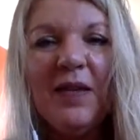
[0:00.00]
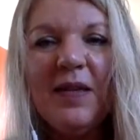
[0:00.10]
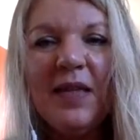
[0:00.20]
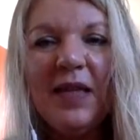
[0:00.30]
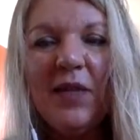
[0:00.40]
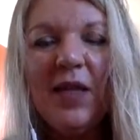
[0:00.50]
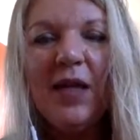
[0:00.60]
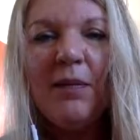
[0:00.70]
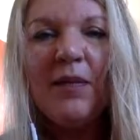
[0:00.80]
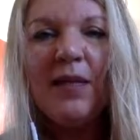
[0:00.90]
see
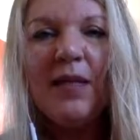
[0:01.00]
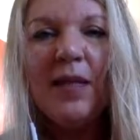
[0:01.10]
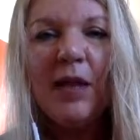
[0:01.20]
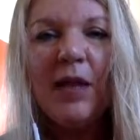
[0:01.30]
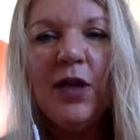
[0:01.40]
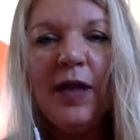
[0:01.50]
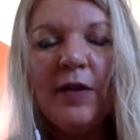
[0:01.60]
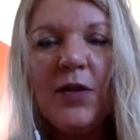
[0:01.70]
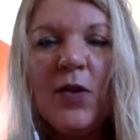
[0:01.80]
this coming together.